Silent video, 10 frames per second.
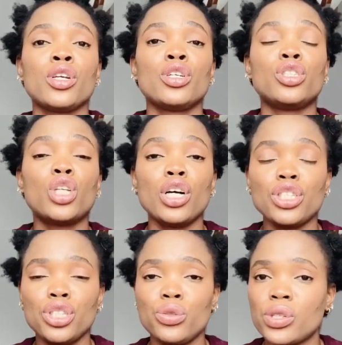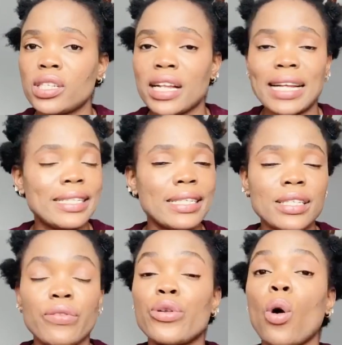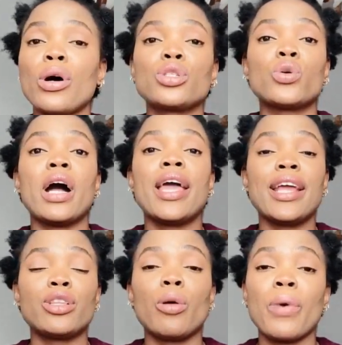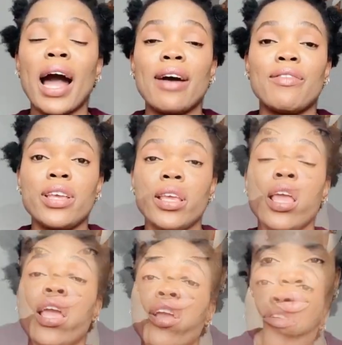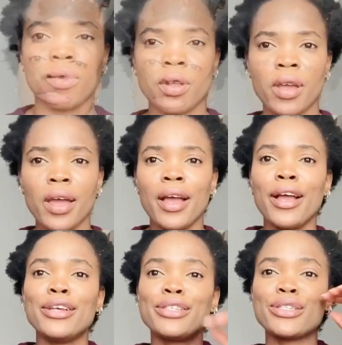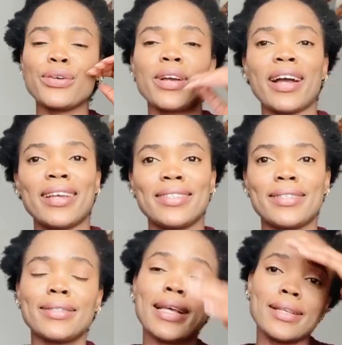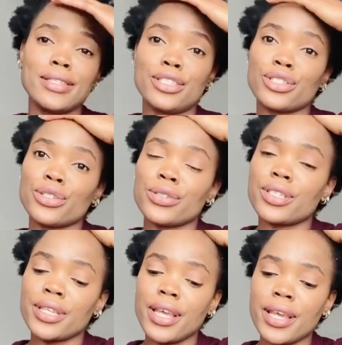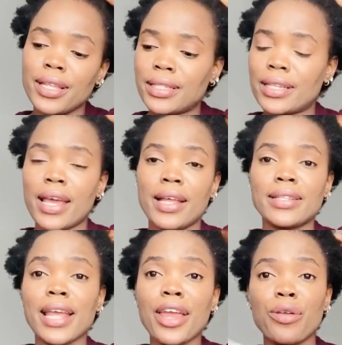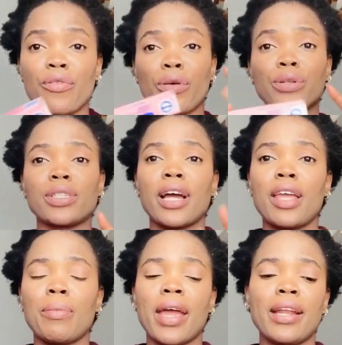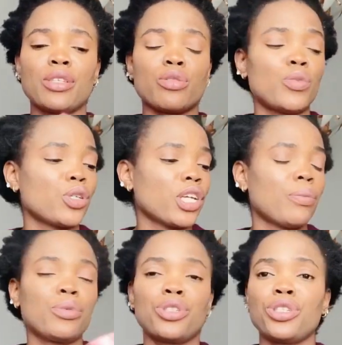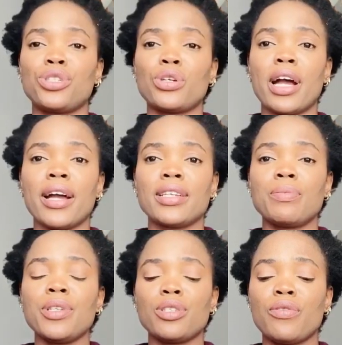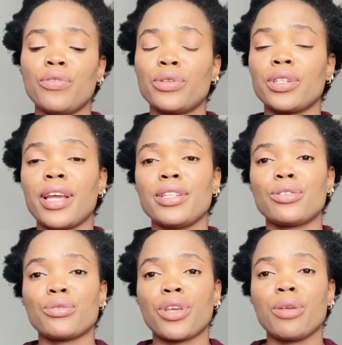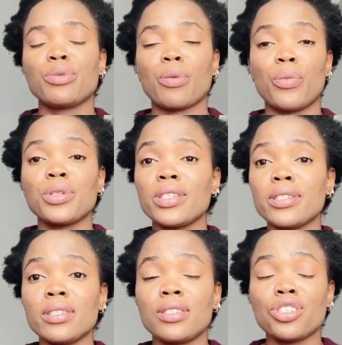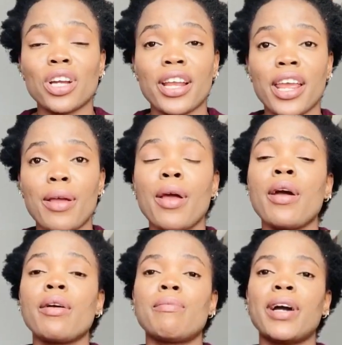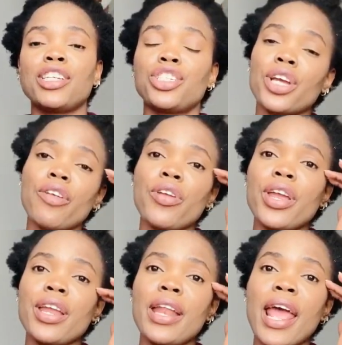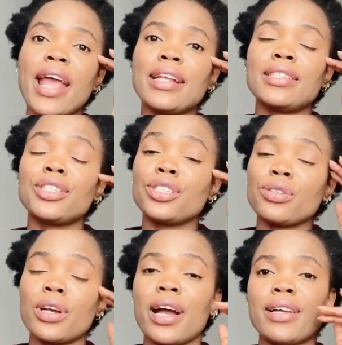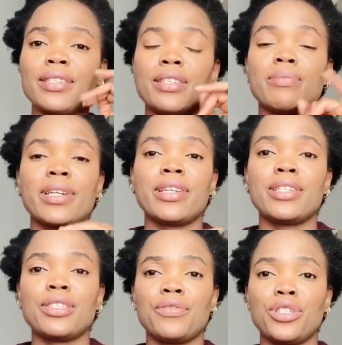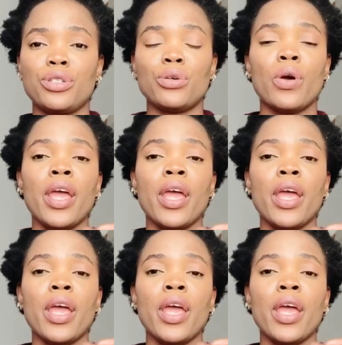don't use it like this if you don't want to end up having green face. So guys, that is just it, and thank you for your time, and I so much appreciate you guys. Please don't forget to keep supporting this channel by sharing, and see you guys in my next video.